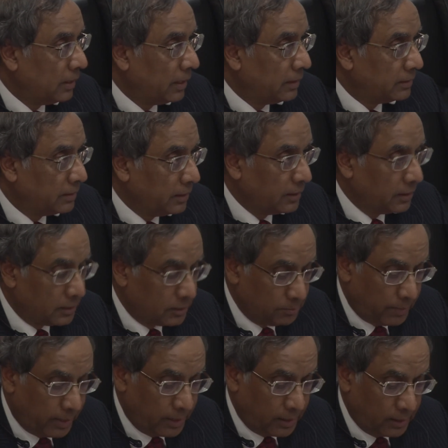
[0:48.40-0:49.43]
I think it
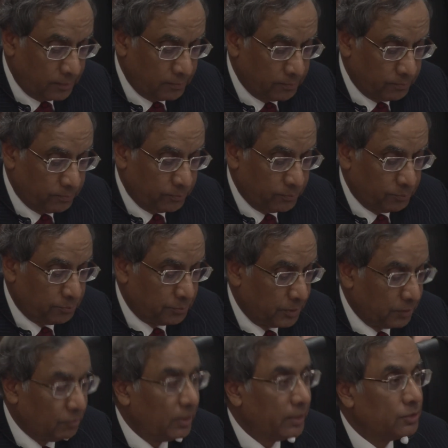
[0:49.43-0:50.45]
is my
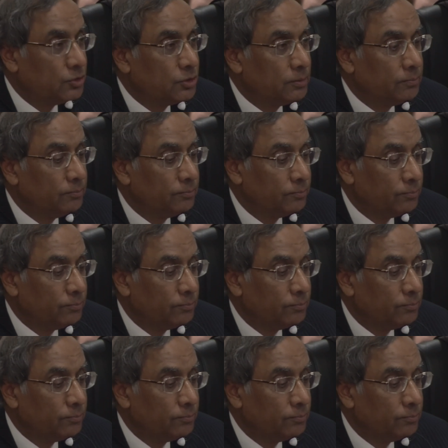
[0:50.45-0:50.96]
privilege